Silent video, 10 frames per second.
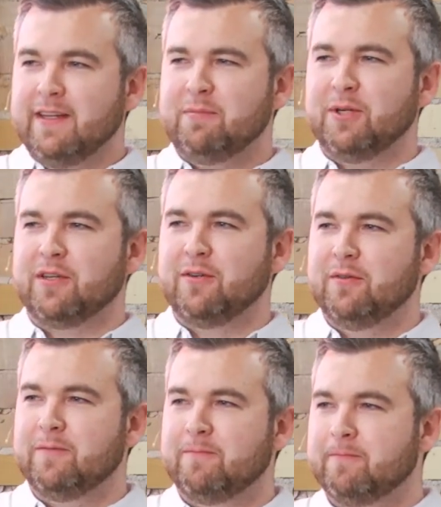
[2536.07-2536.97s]
Thanks for the
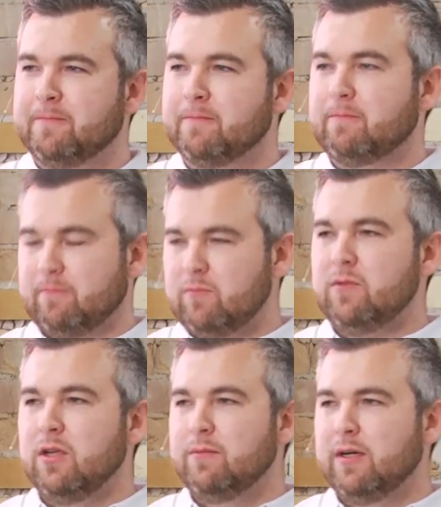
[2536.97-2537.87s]
talk.
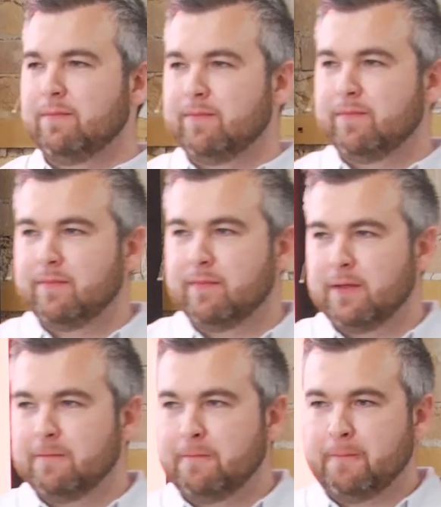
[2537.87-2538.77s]
So I'm curious to
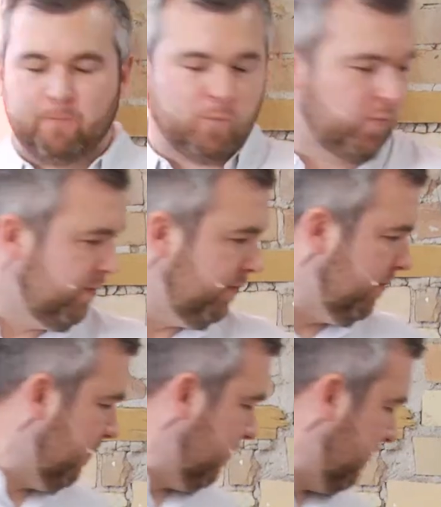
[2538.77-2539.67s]
see, all the
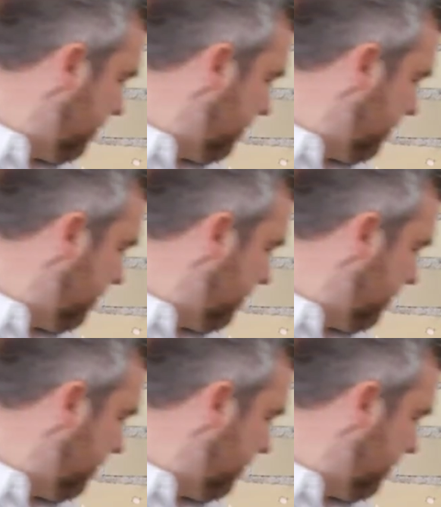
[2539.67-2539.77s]
hype